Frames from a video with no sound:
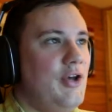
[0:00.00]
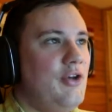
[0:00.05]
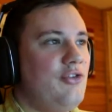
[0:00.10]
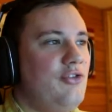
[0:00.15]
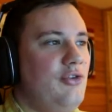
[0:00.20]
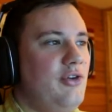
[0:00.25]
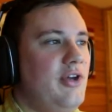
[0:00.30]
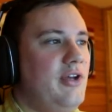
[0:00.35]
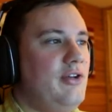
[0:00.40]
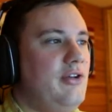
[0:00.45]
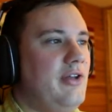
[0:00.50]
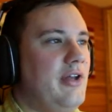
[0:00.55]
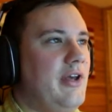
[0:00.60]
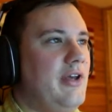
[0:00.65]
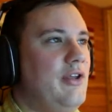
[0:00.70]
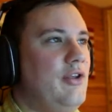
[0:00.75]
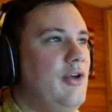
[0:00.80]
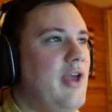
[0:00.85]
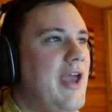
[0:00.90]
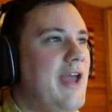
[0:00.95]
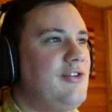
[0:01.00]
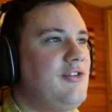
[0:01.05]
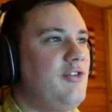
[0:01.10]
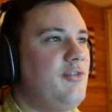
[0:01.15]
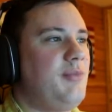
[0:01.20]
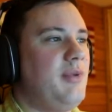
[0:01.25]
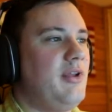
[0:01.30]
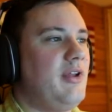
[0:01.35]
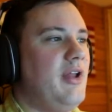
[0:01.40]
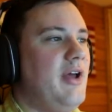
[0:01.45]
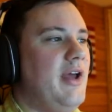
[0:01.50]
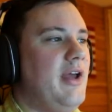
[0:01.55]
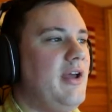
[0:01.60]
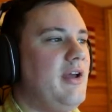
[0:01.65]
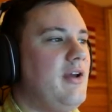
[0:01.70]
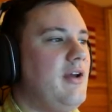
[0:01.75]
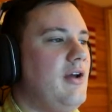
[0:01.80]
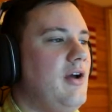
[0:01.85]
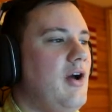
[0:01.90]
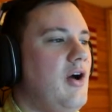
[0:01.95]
So you can't just be like,